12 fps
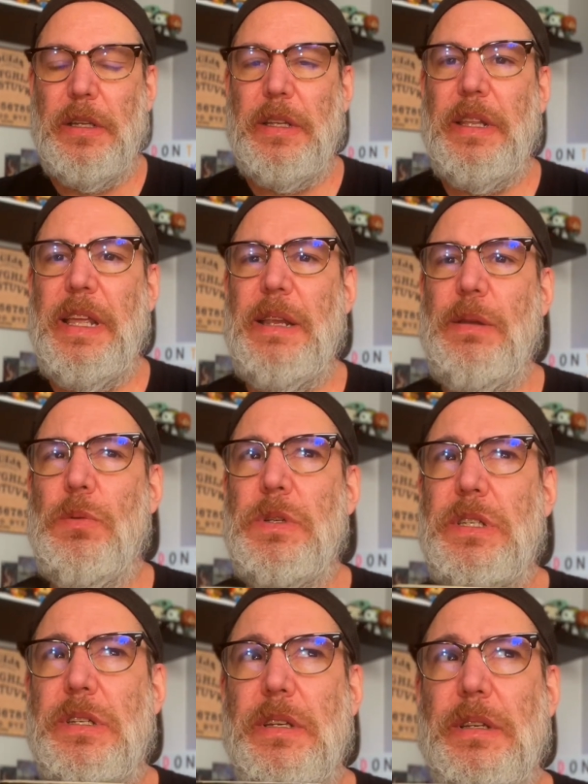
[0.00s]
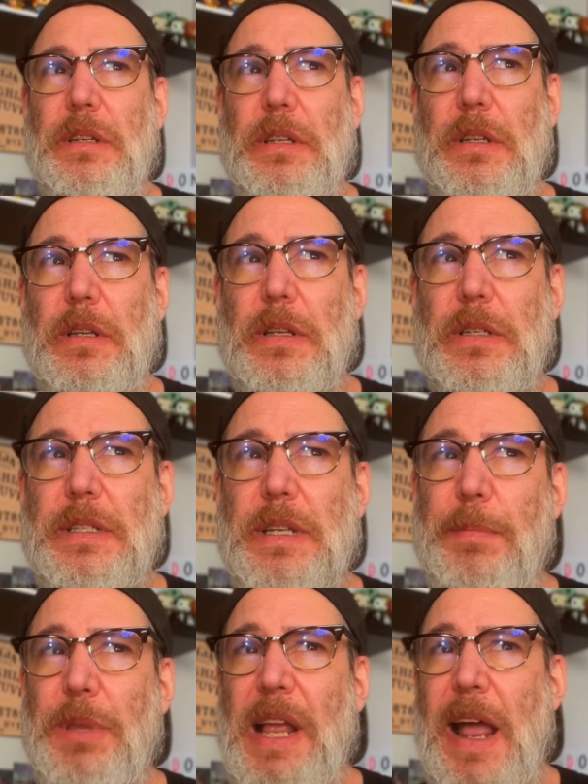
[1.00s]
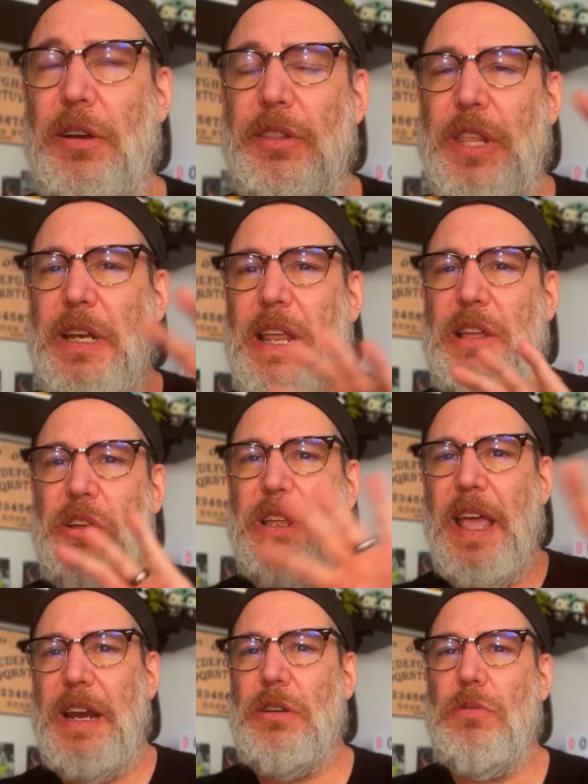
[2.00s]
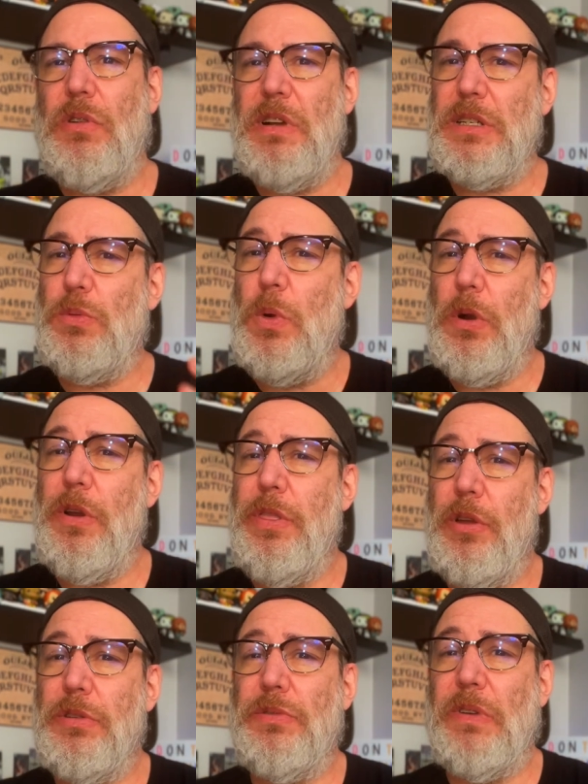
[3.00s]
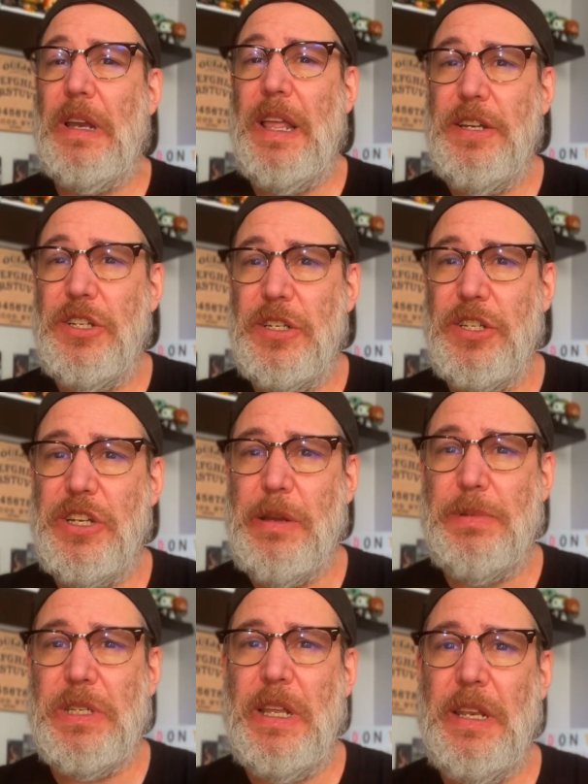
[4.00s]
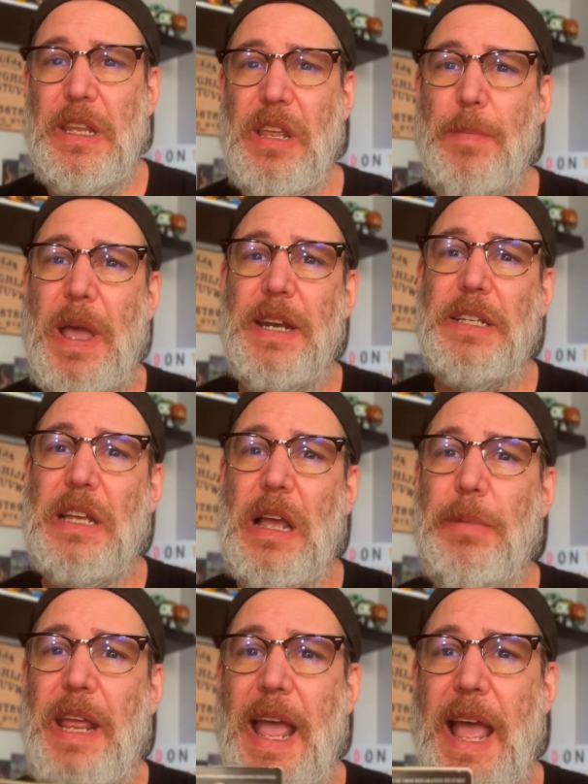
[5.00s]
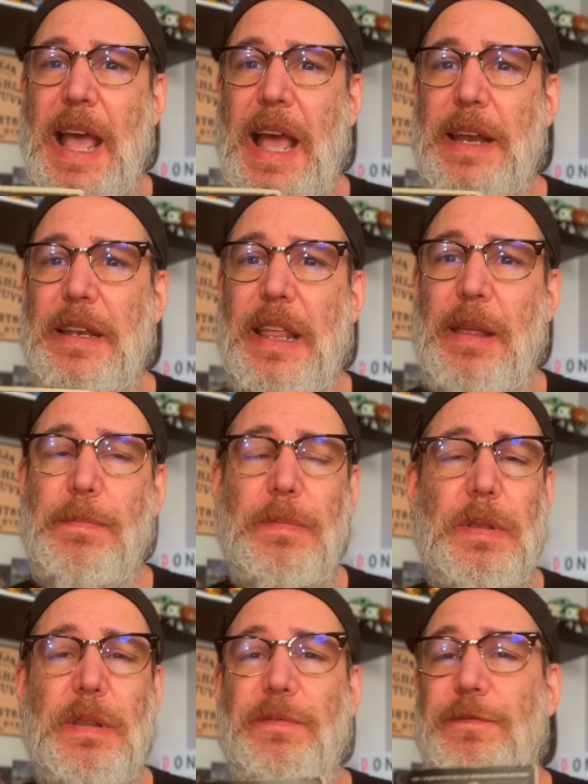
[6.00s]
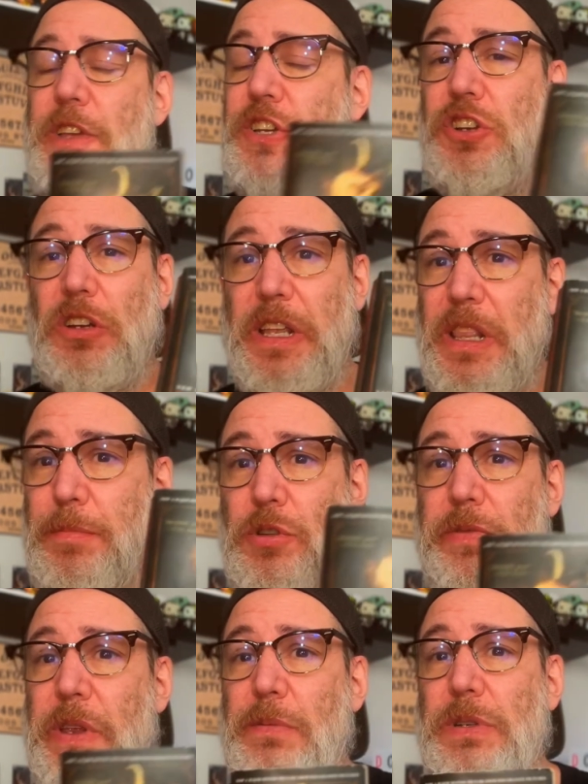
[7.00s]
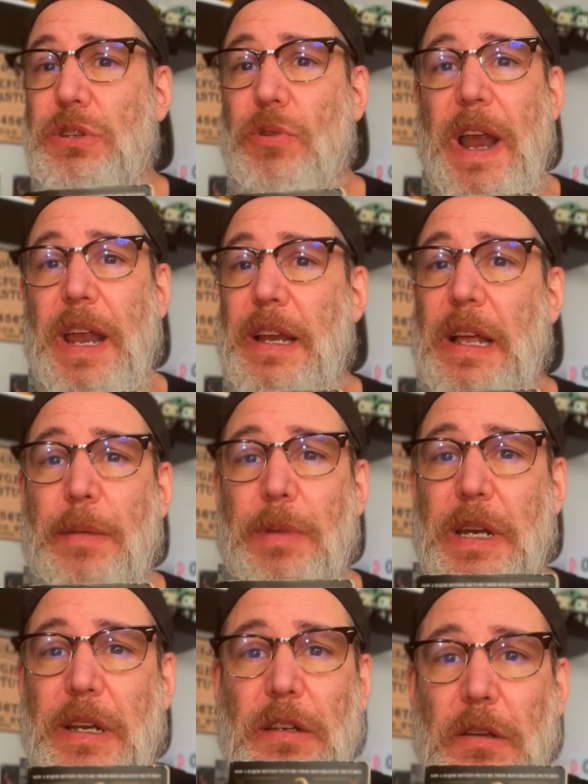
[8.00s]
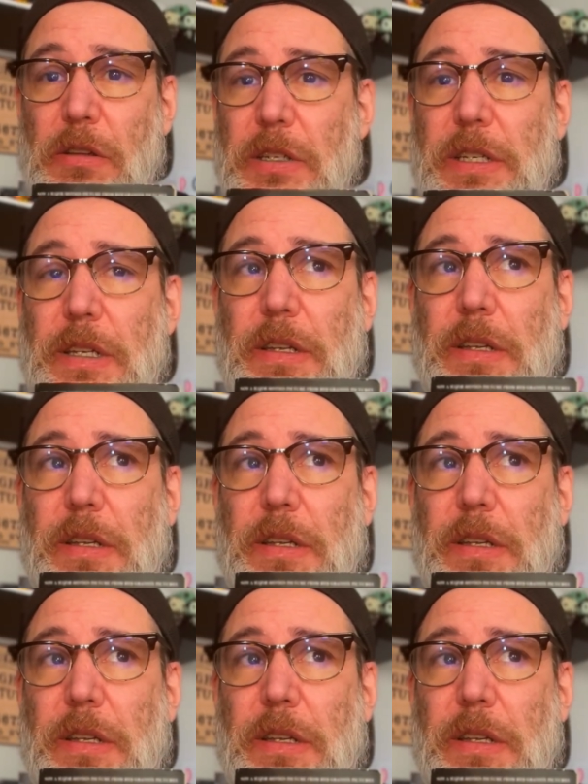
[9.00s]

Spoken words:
It was something I don't think they could get across were those relationships in the amount of time they had. Visually, the movie was great. I mean, it looked